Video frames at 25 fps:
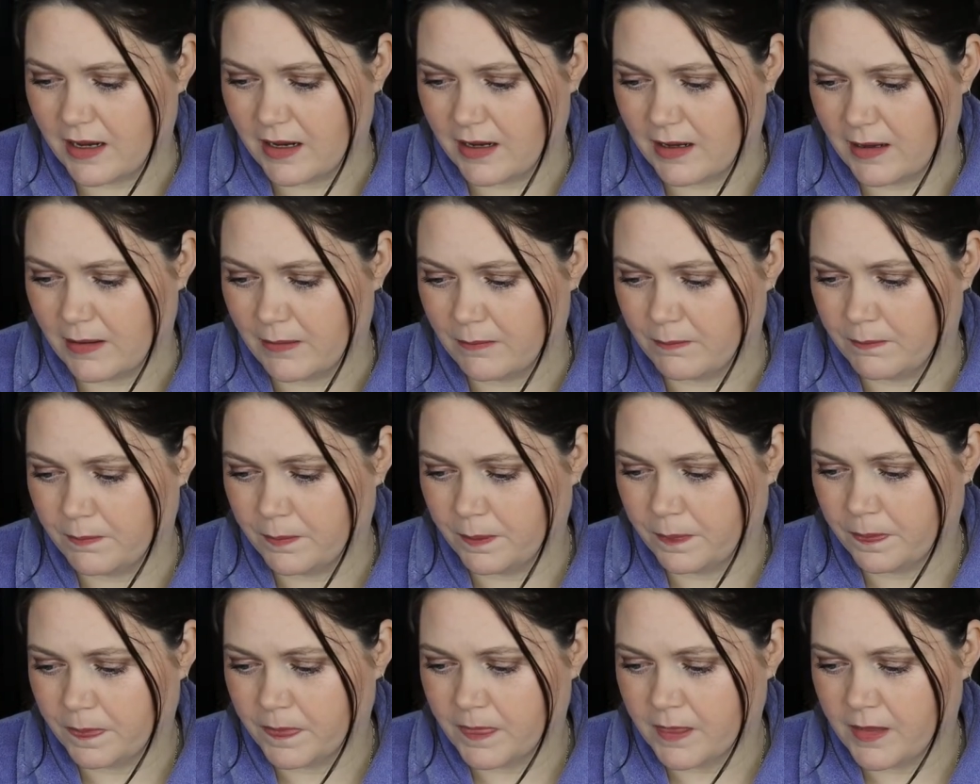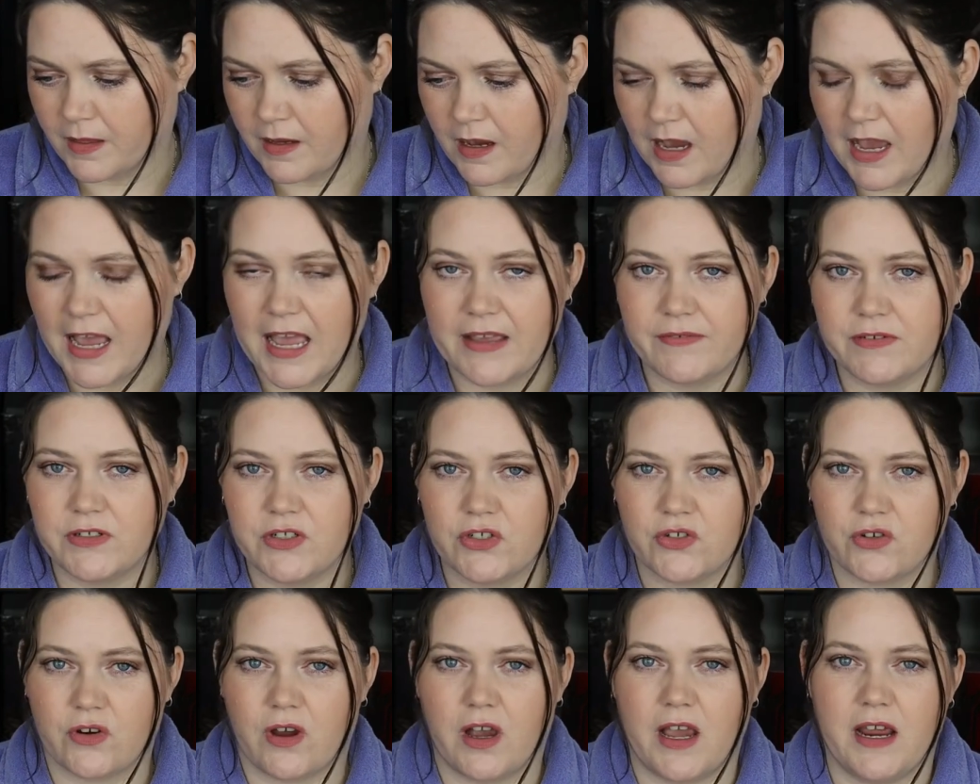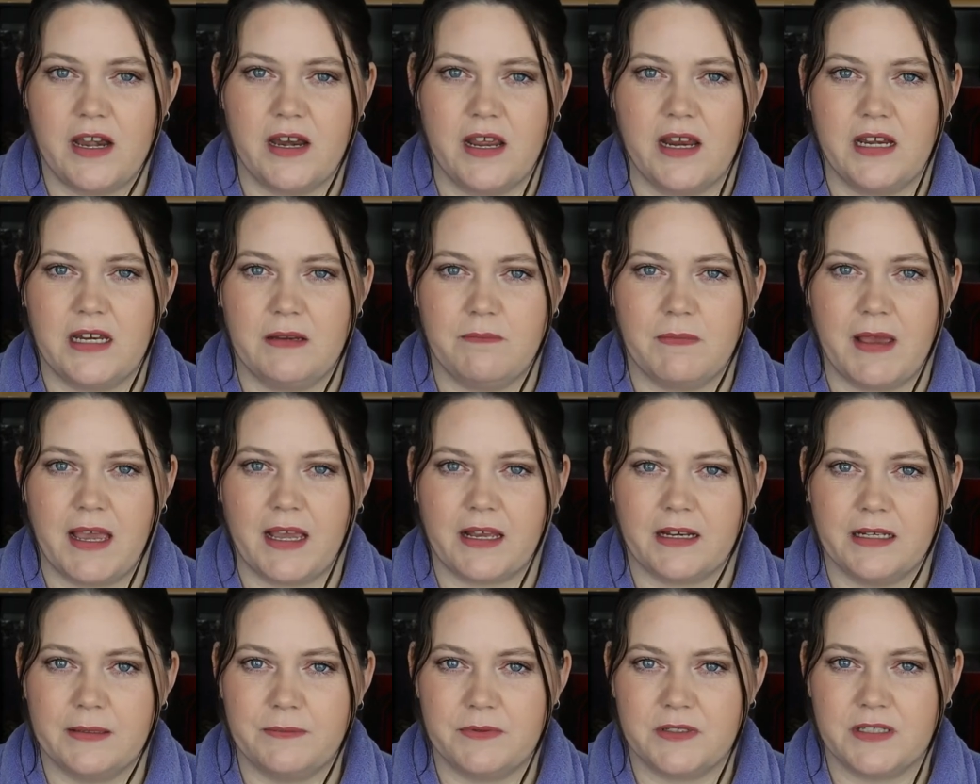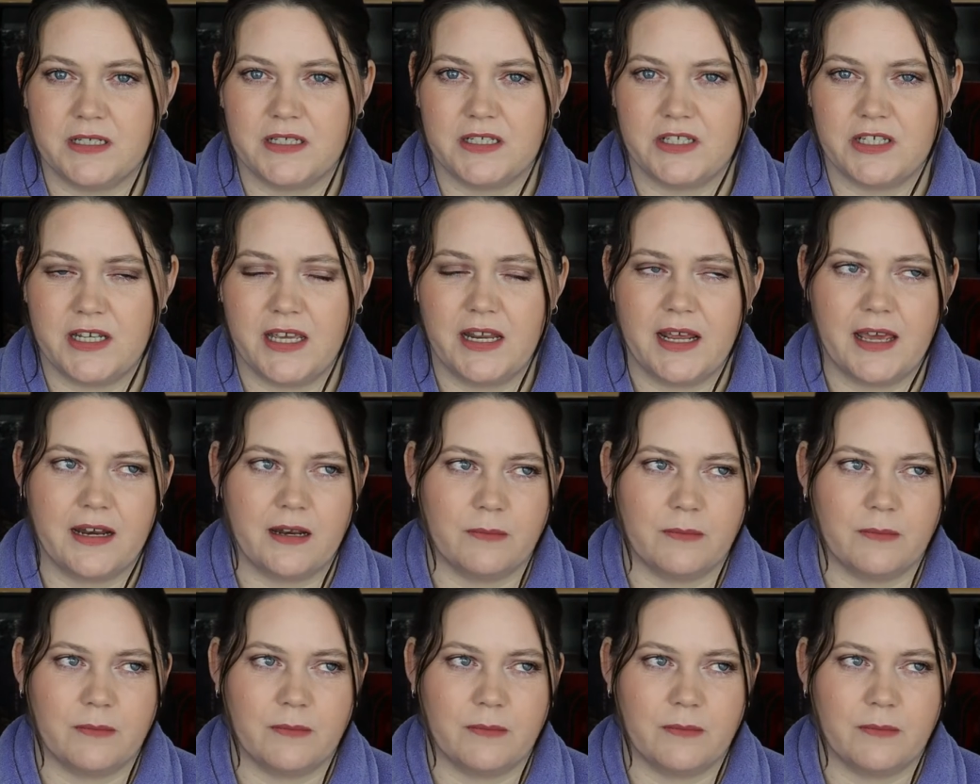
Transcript: I haven't tried any MAC lipsticks yet,